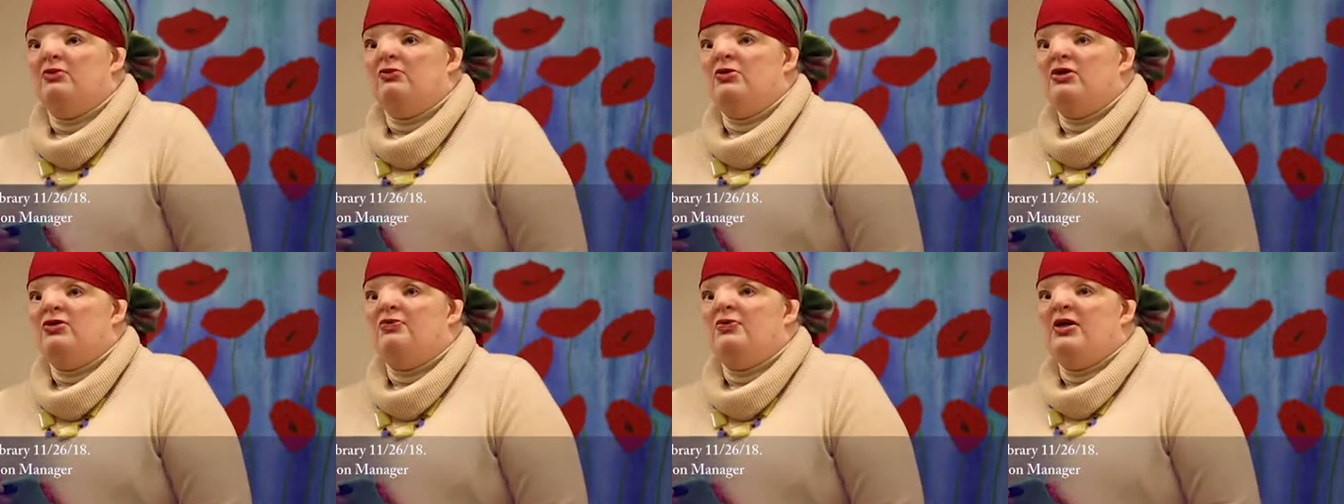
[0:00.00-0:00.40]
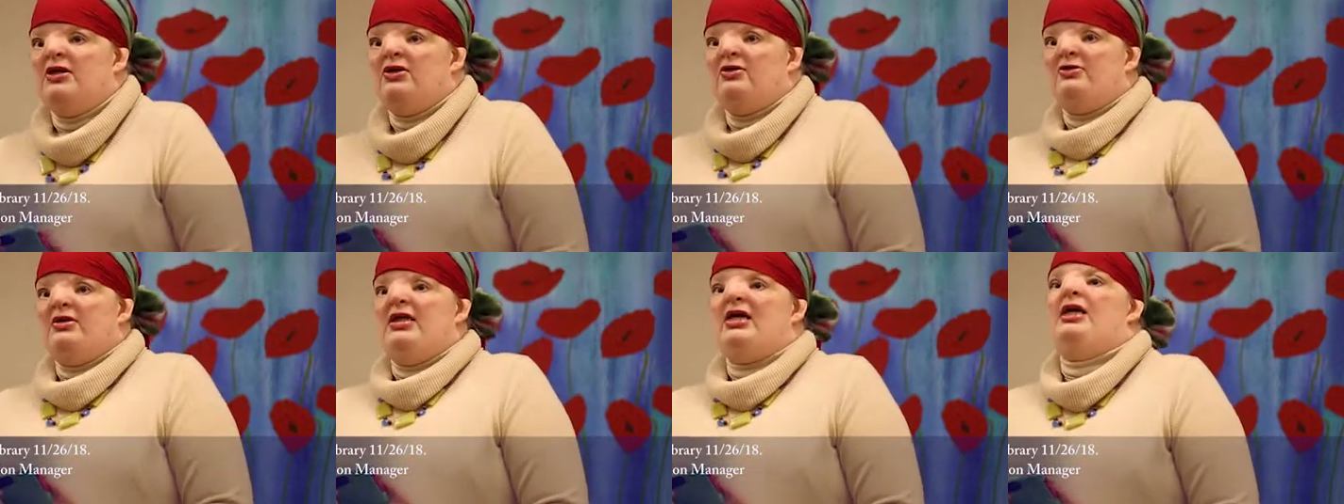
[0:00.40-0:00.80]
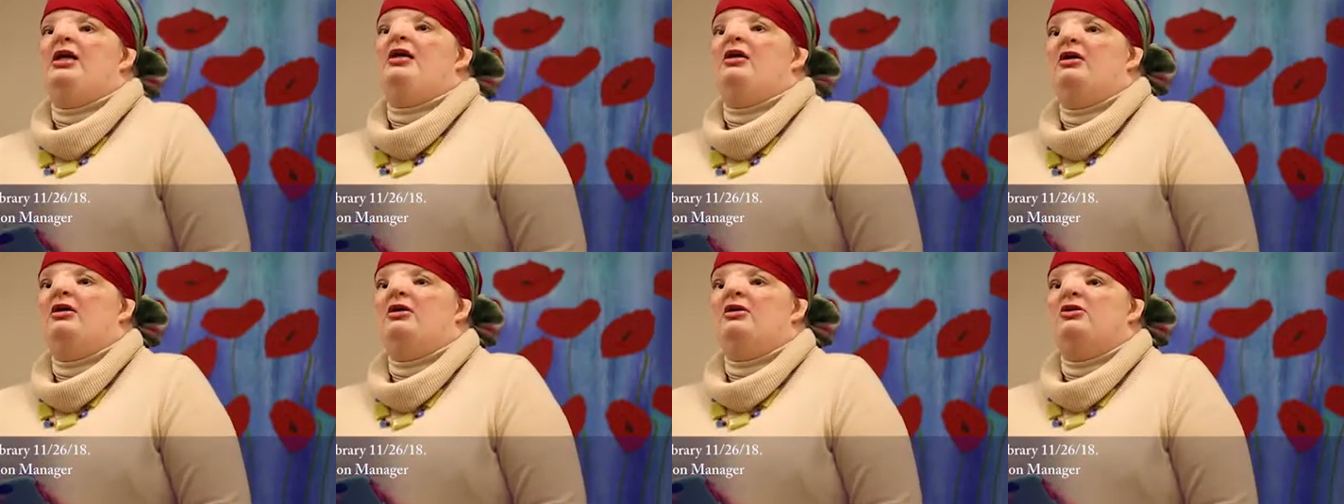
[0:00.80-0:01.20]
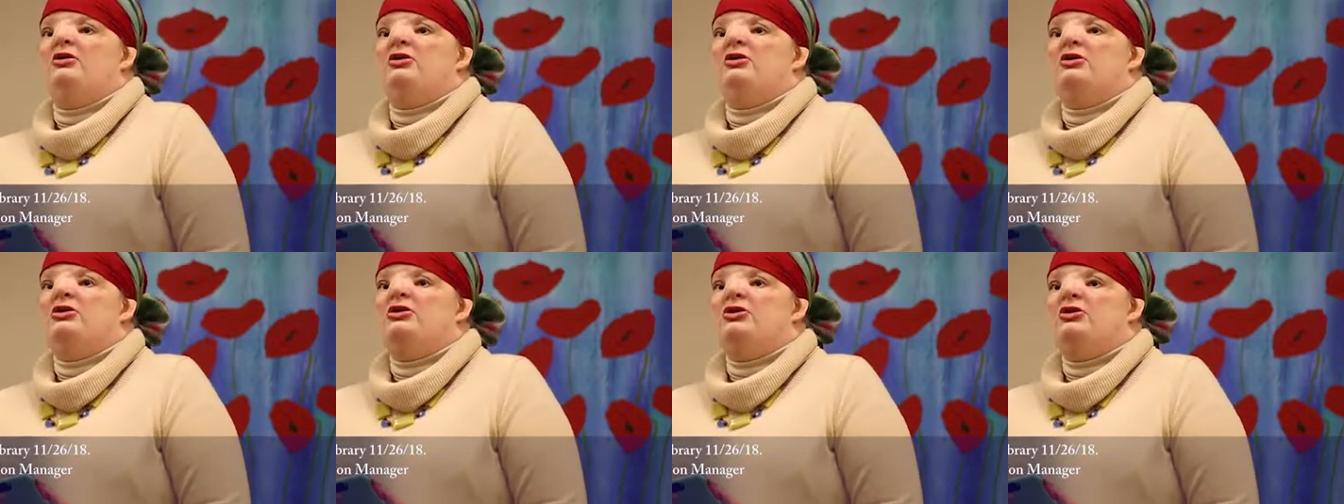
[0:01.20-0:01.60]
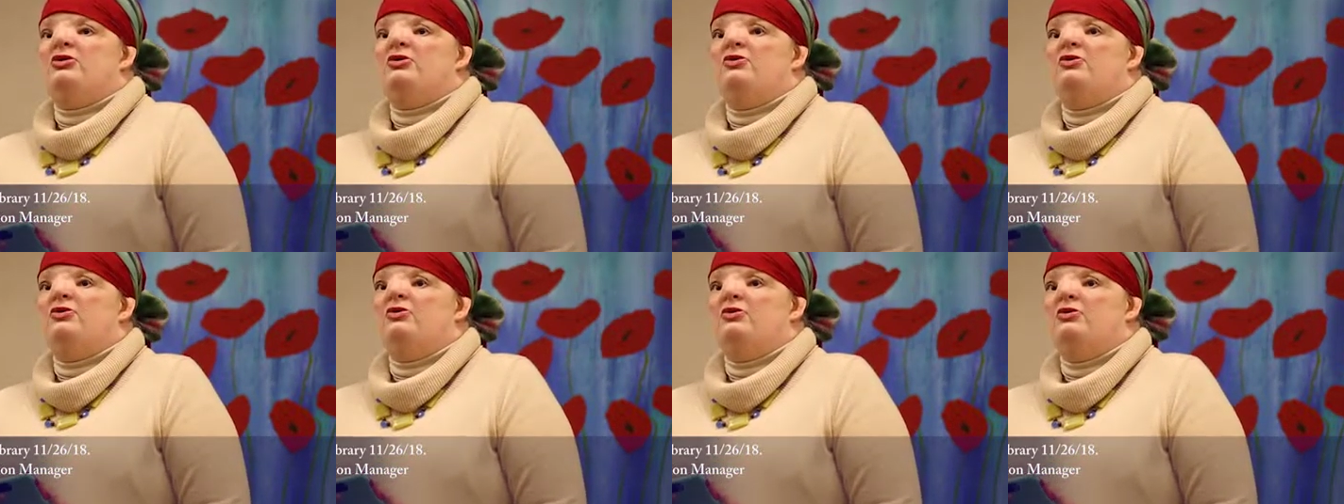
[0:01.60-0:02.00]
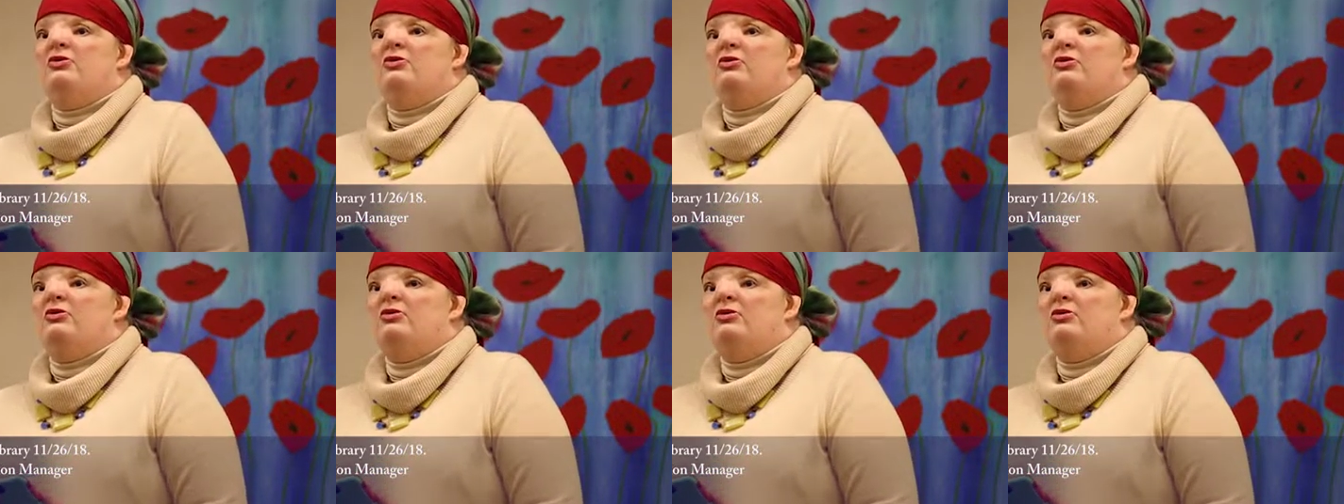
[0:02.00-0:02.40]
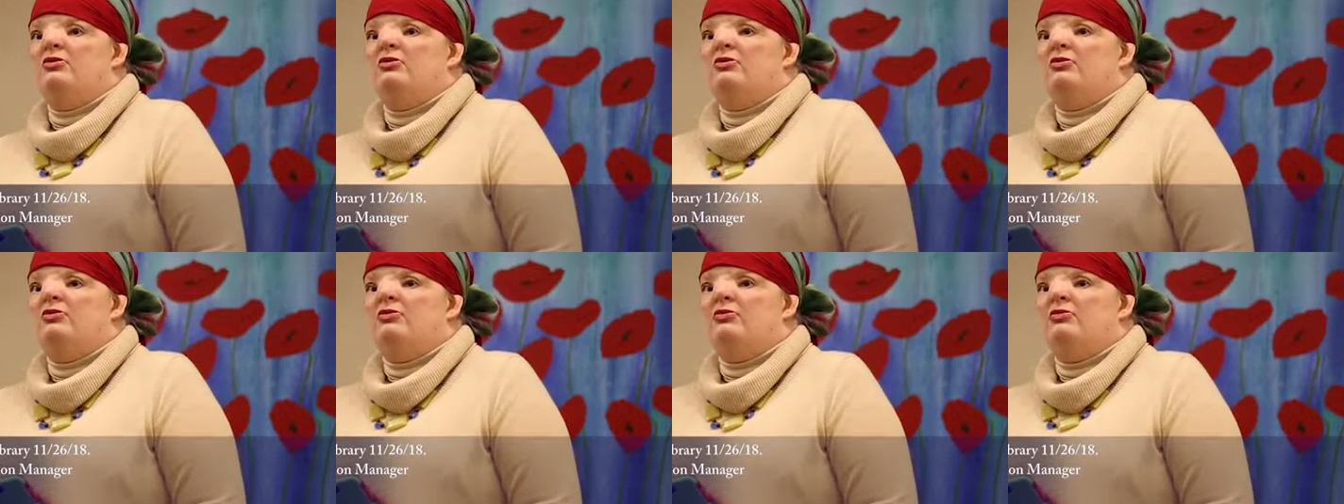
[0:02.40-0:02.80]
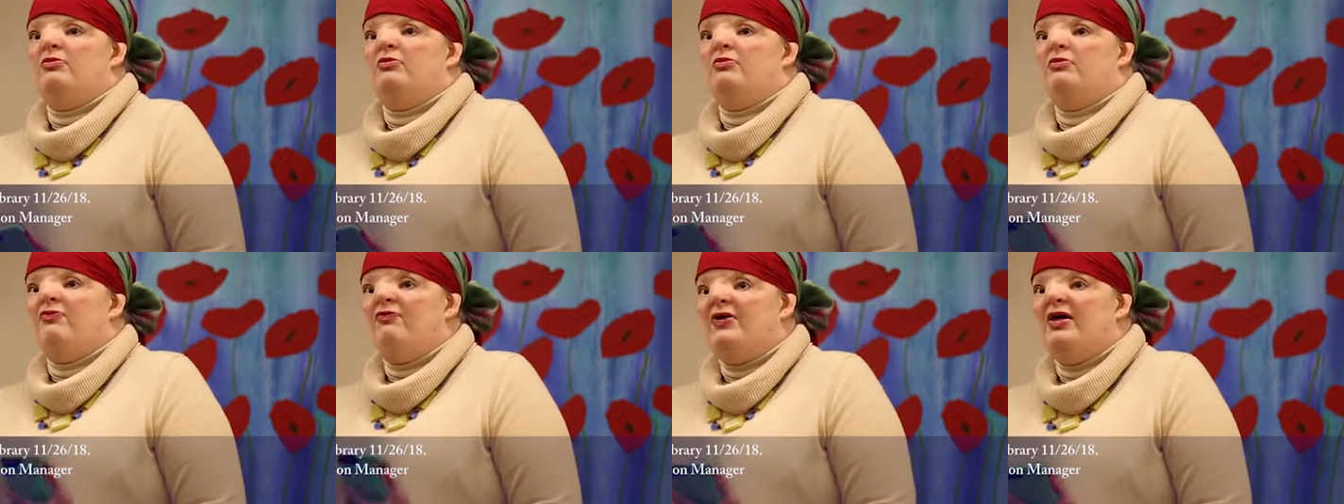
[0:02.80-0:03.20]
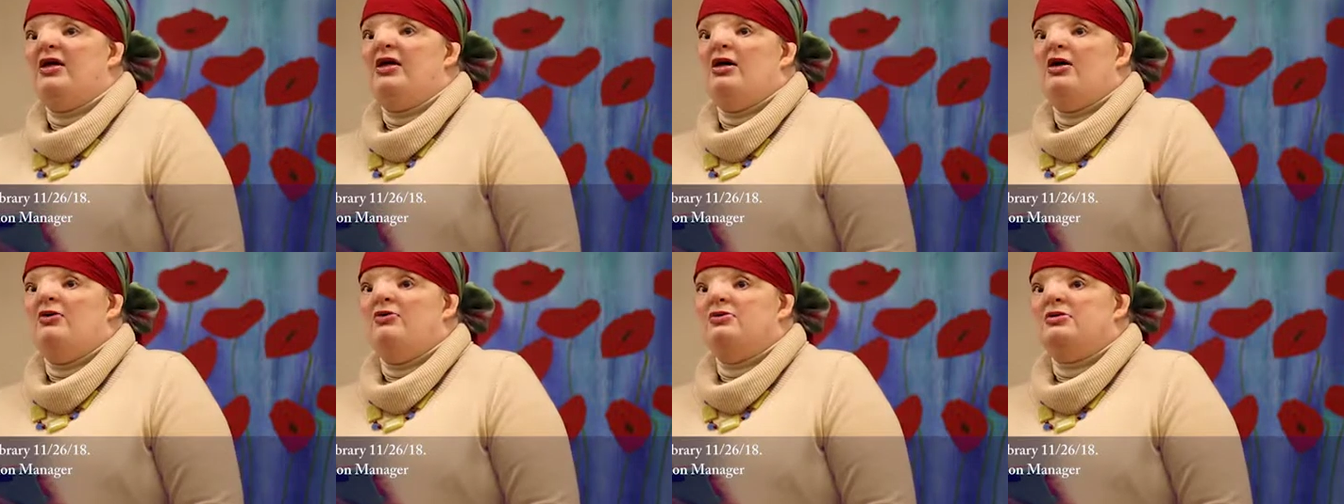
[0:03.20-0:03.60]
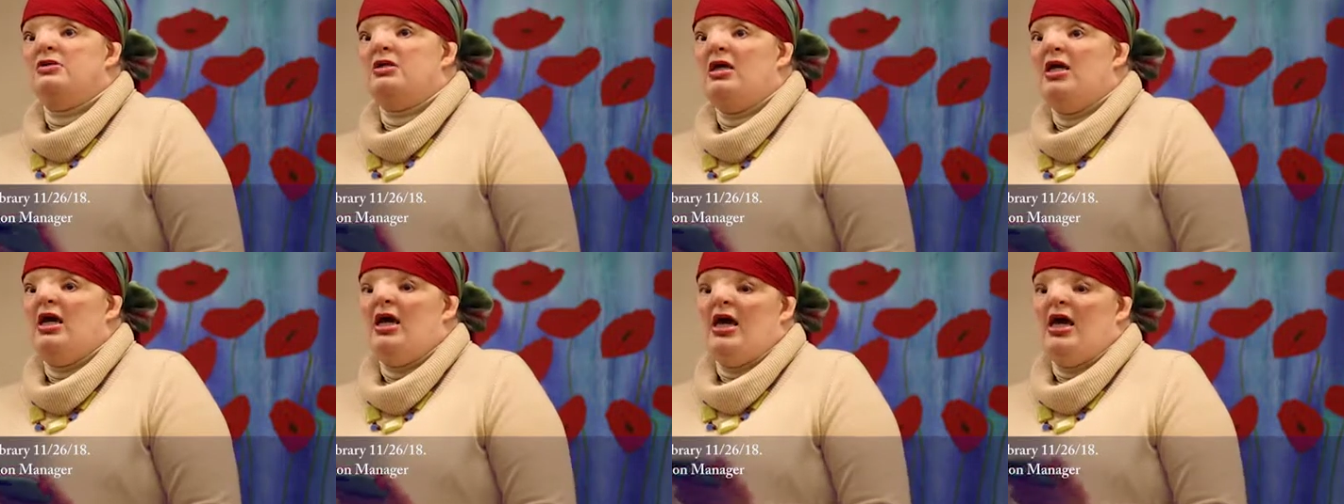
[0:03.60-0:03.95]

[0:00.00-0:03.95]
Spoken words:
with what you need to do videos.